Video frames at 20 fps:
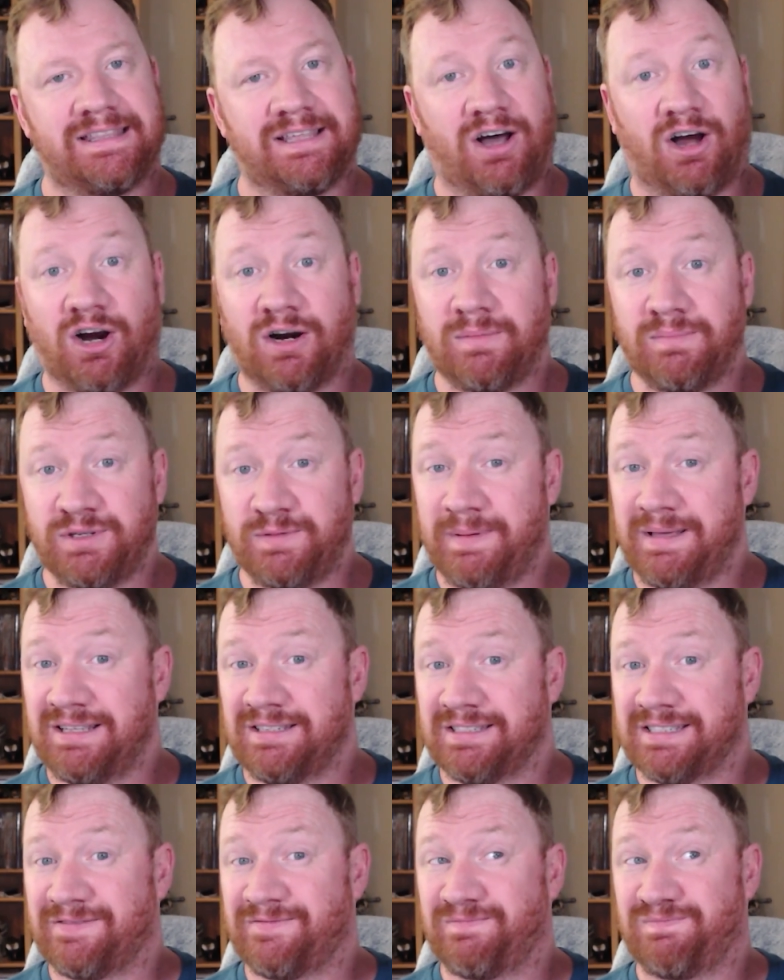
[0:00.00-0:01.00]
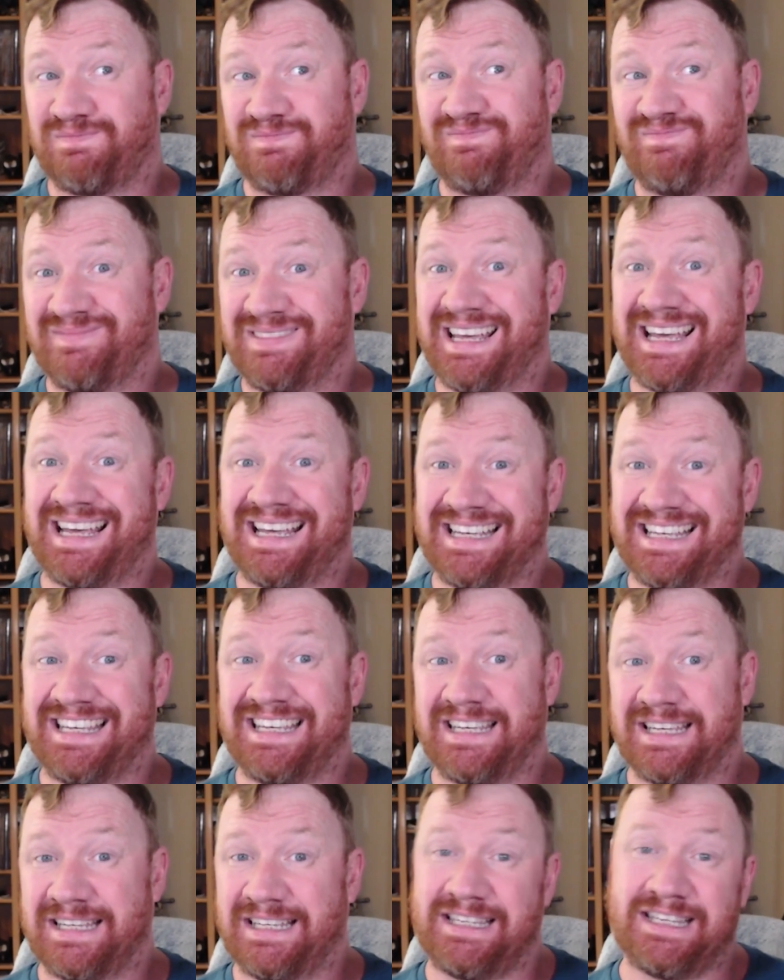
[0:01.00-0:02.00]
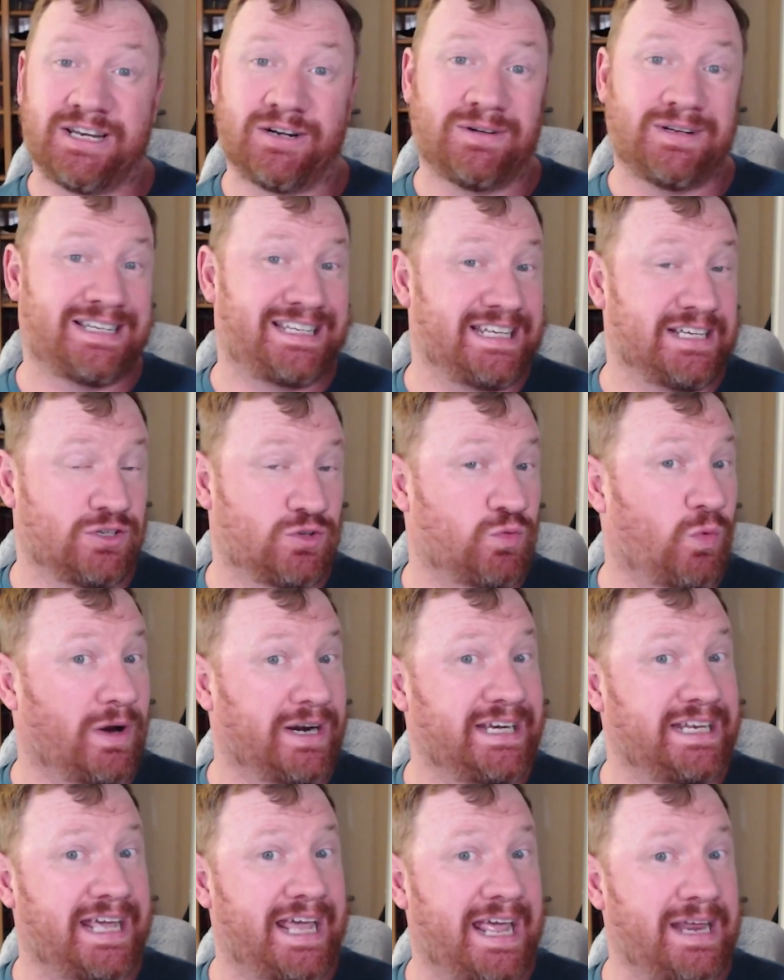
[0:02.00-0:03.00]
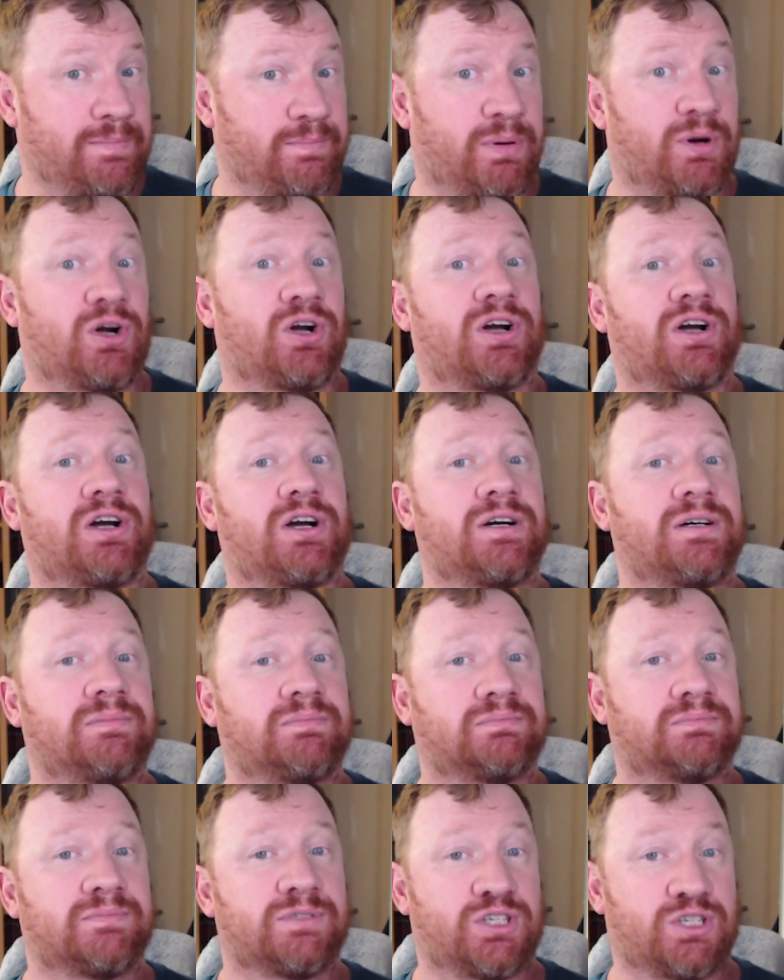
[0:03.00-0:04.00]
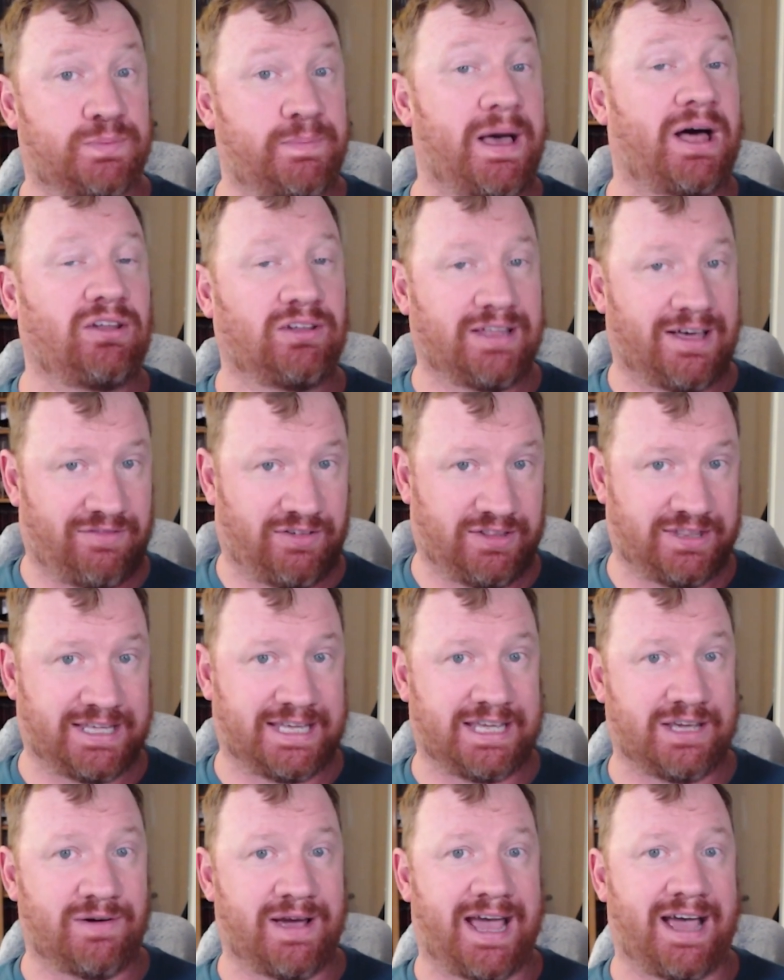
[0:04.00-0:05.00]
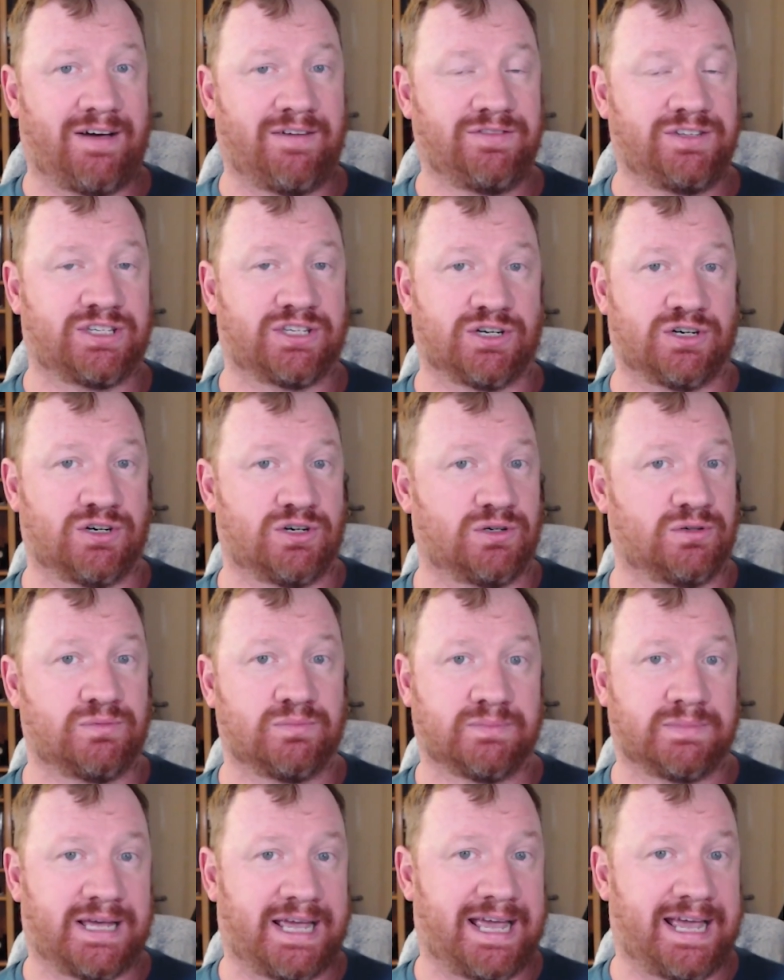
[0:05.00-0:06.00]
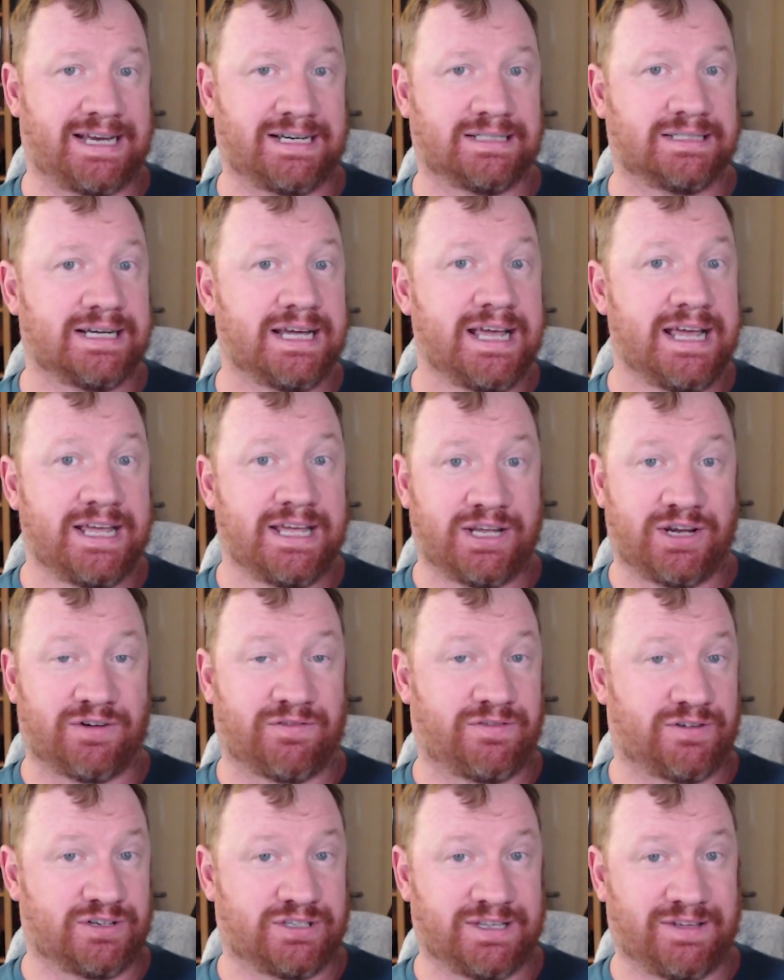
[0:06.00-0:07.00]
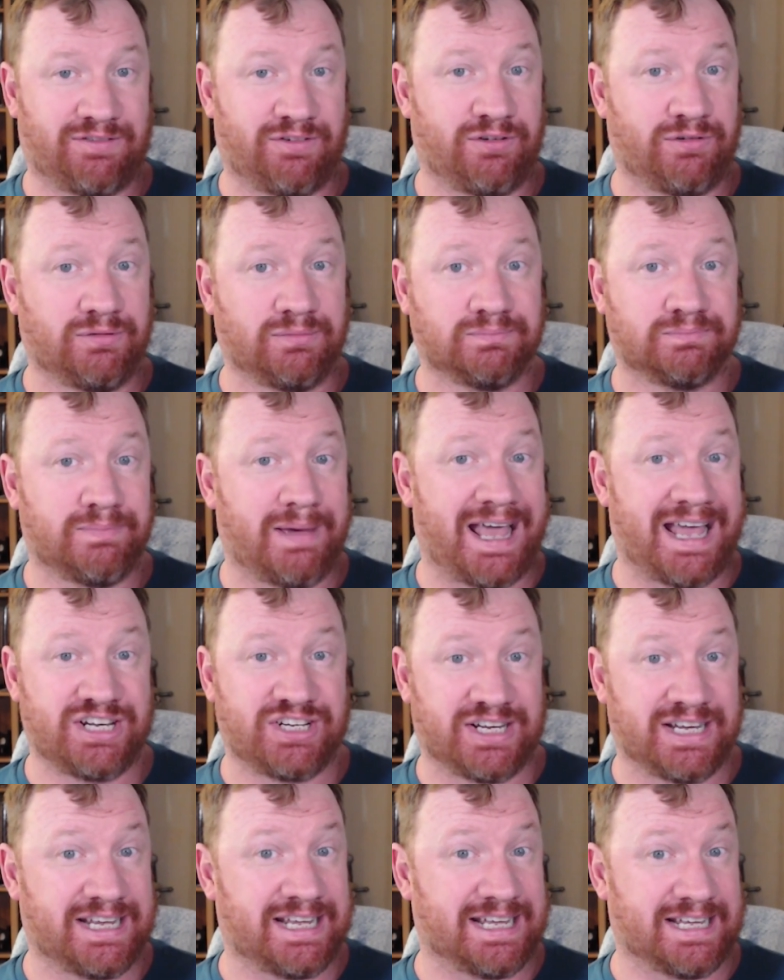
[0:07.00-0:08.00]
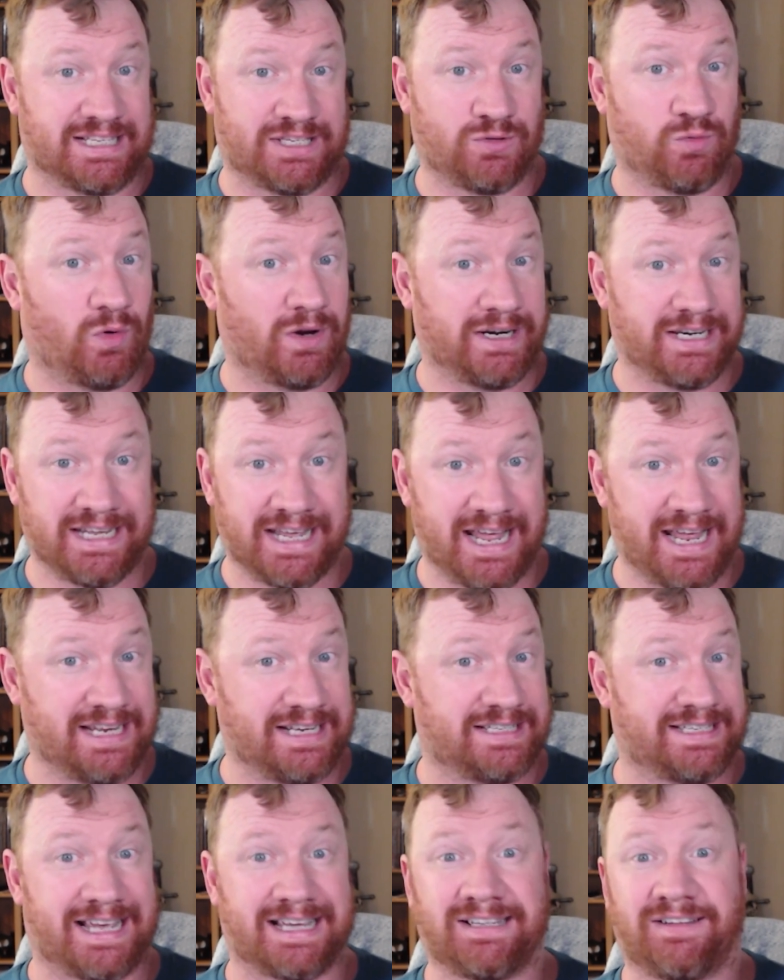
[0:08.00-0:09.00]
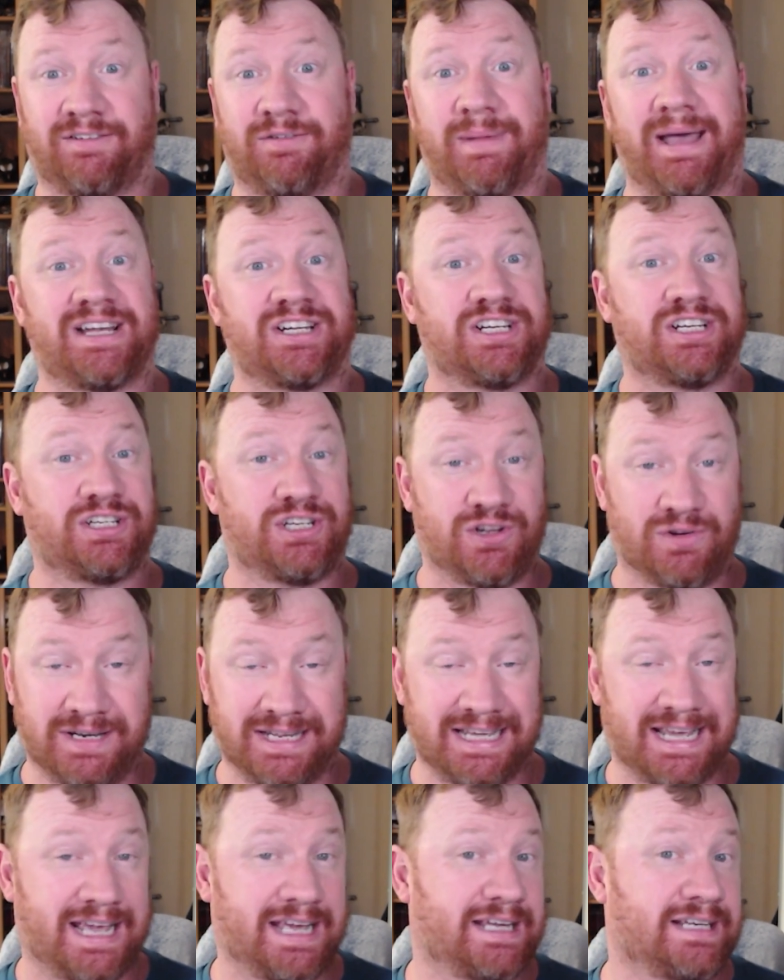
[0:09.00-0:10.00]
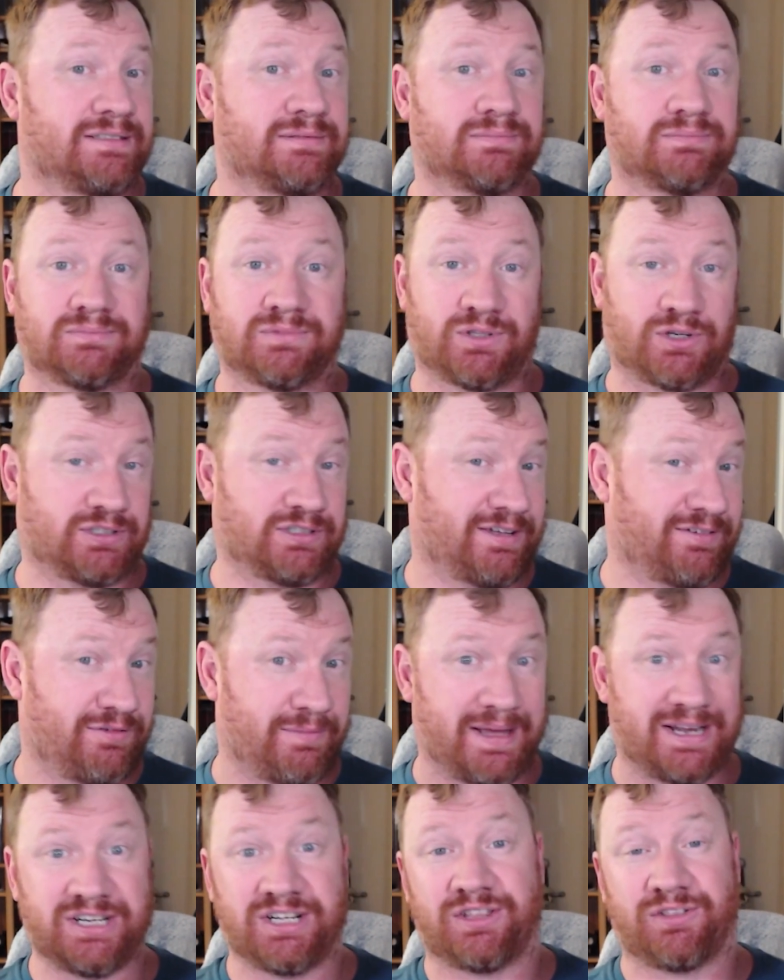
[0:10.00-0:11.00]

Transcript: harm spells, it deals 1d8 per spell level that you have. So at your first level magic, it's 1d8, second level magic, 2d8, third level magic,